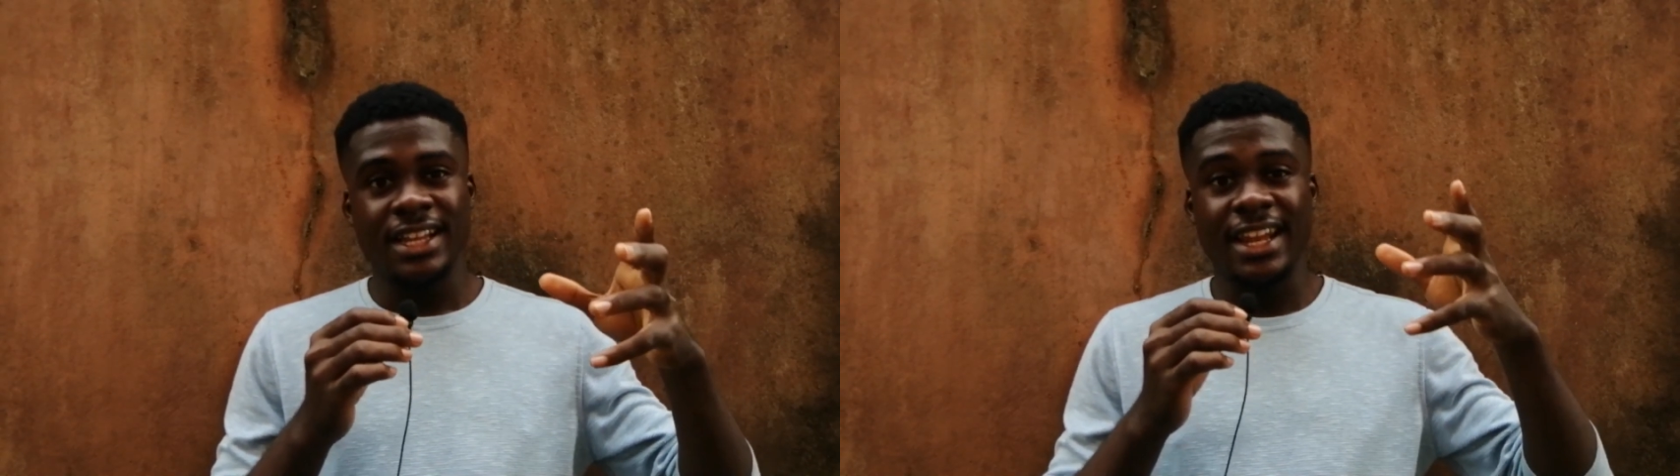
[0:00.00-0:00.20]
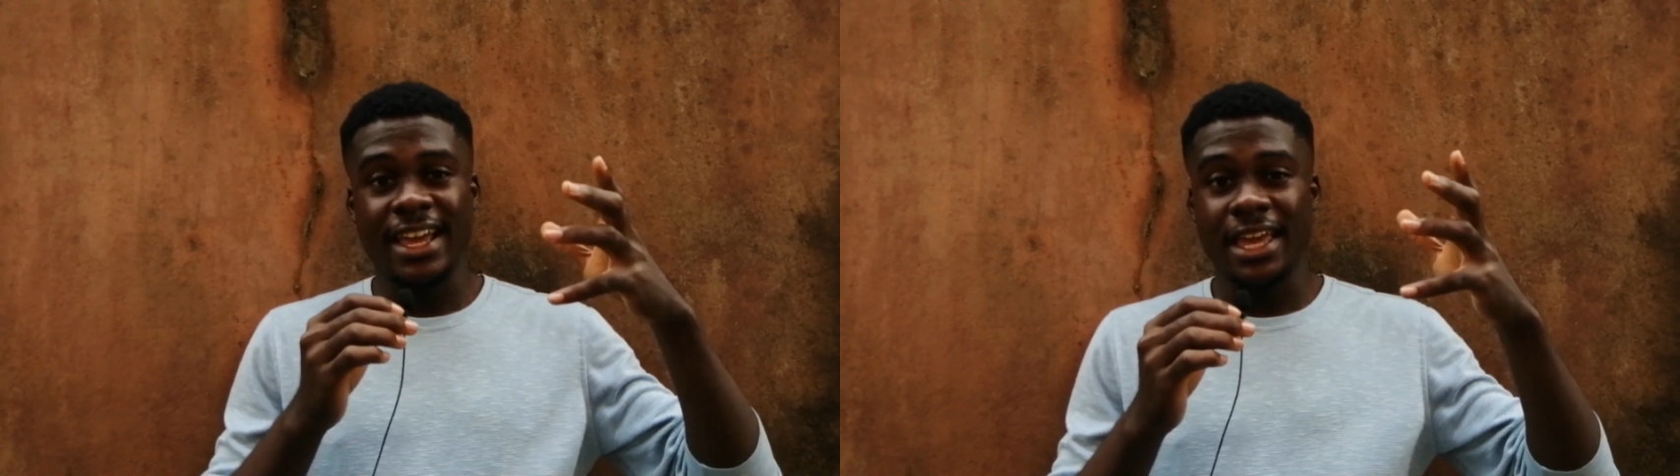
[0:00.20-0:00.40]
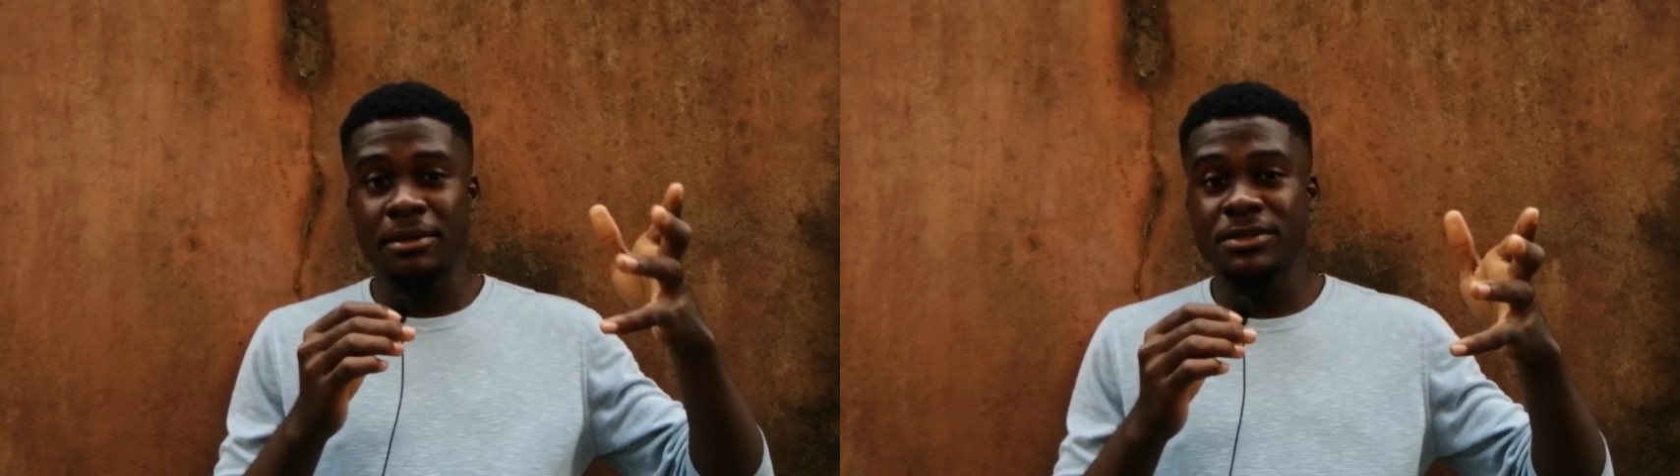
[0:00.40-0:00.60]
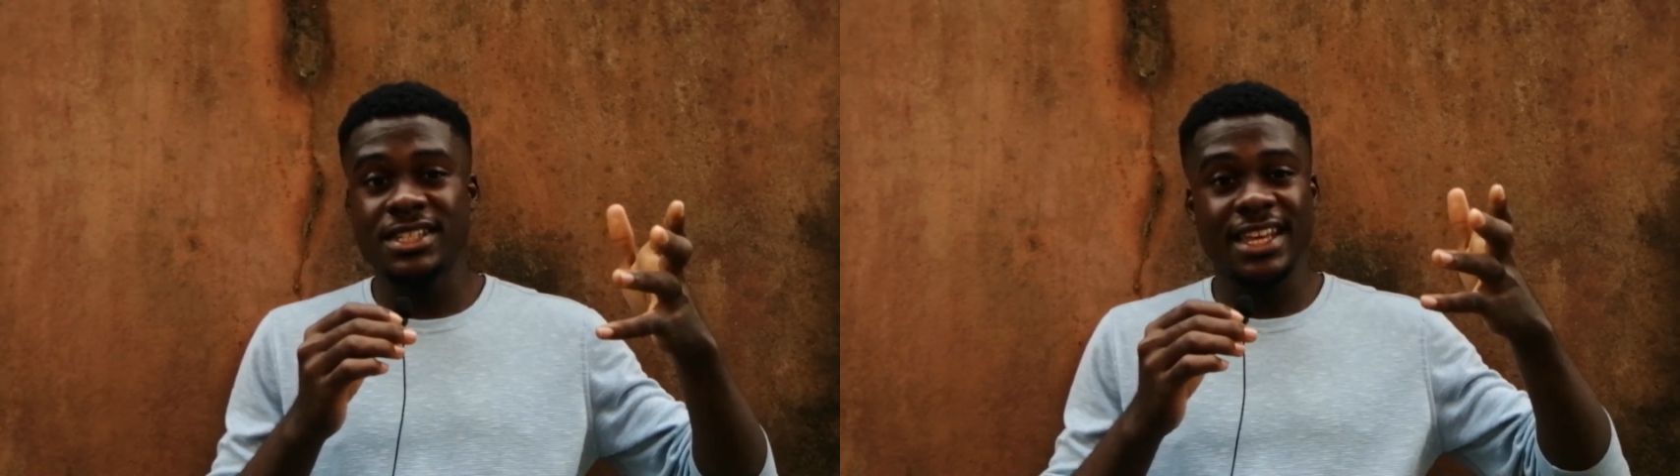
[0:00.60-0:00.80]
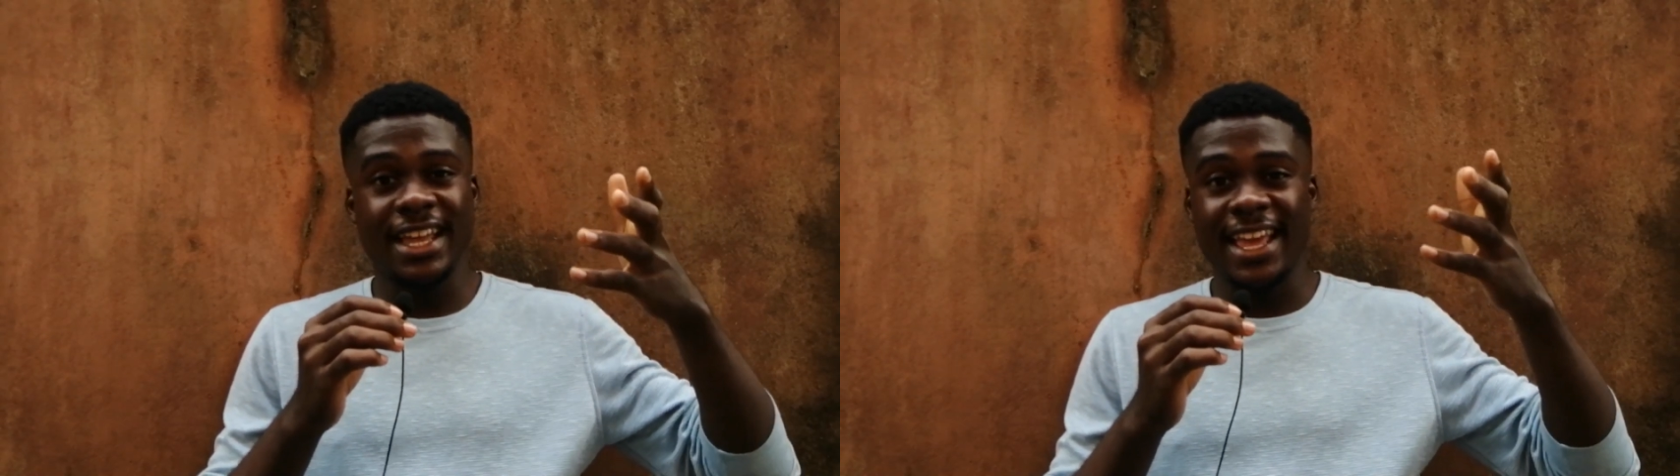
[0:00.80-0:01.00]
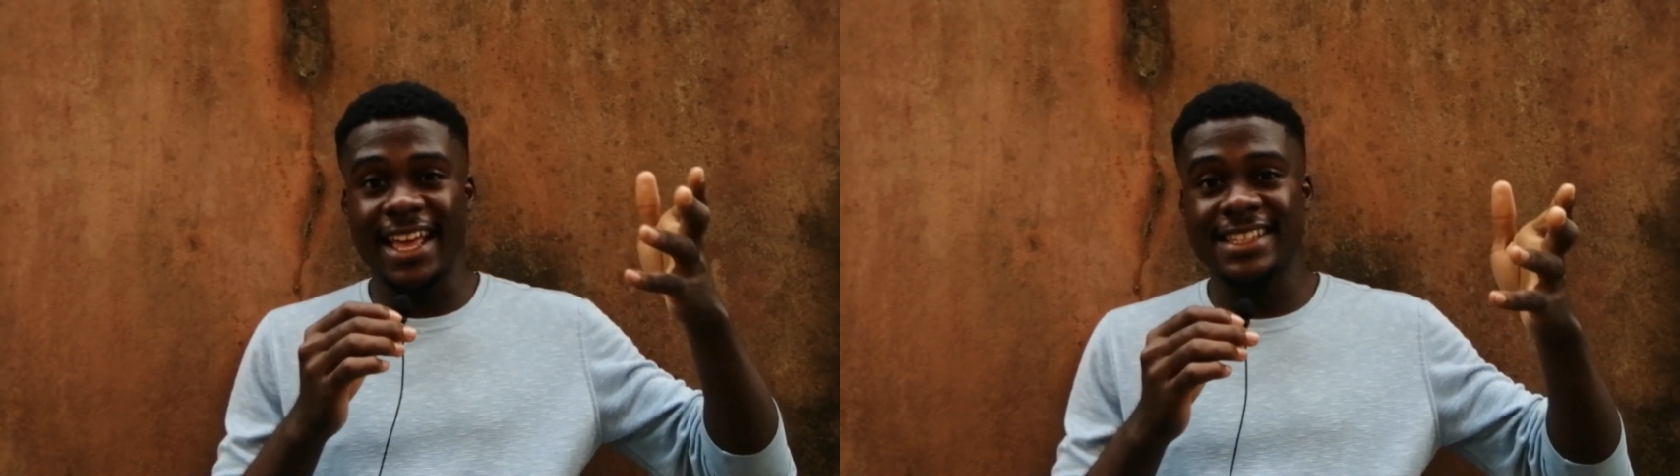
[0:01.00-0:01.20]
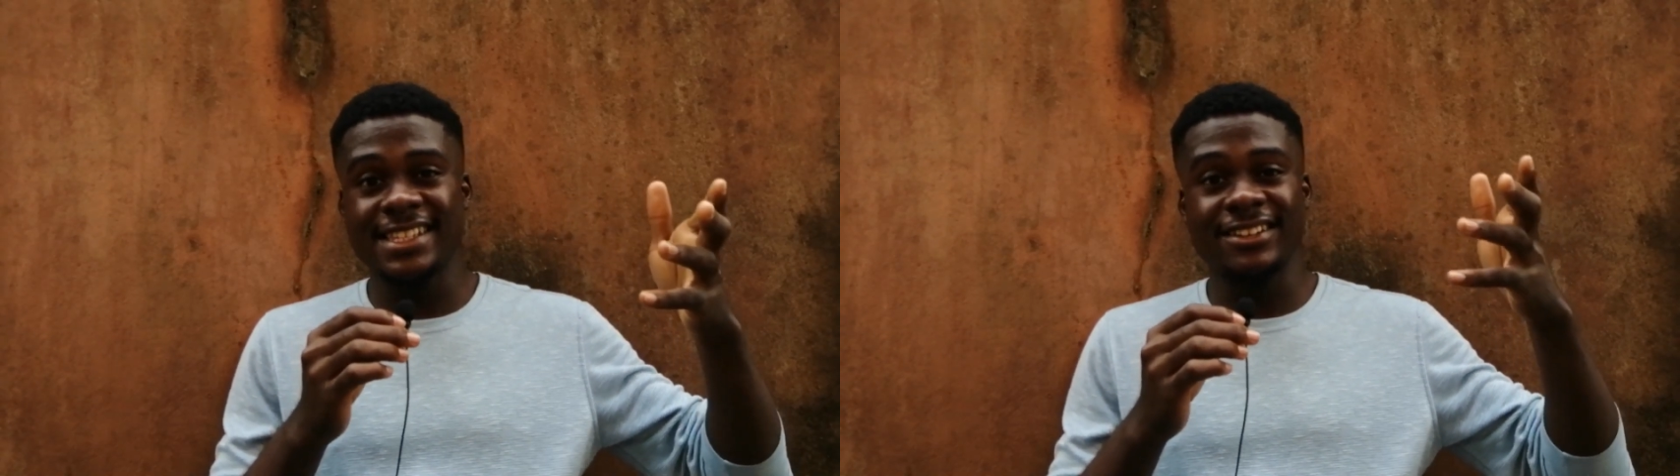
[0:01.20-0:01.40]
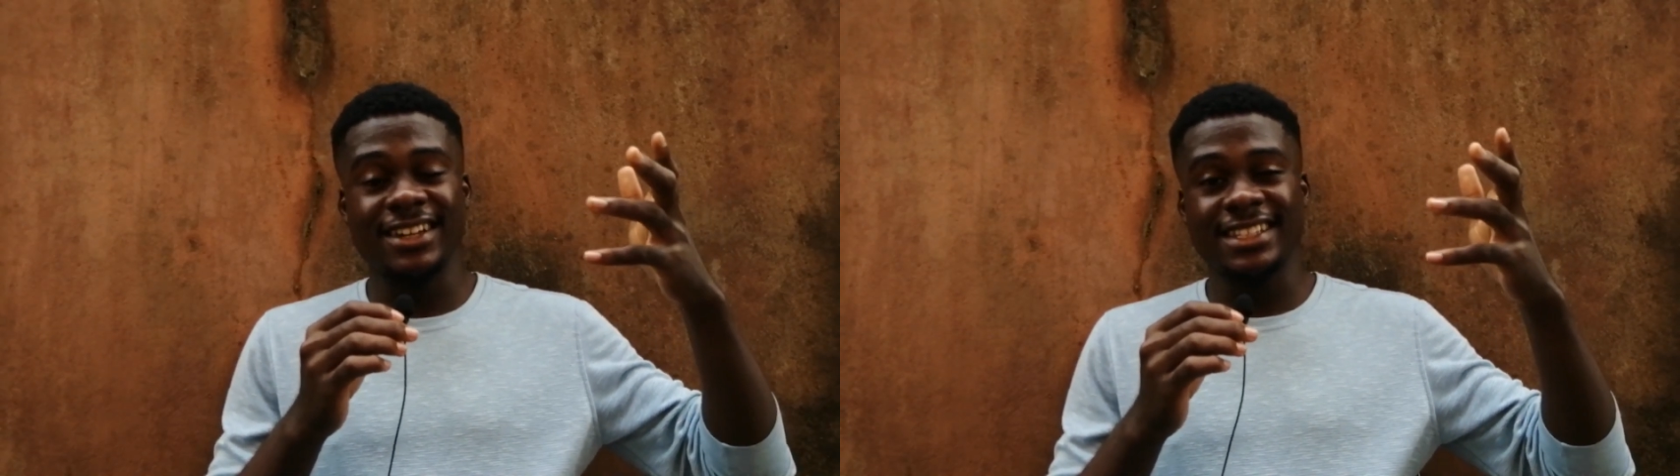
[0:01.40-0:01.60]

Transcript: like MTN, Airtel,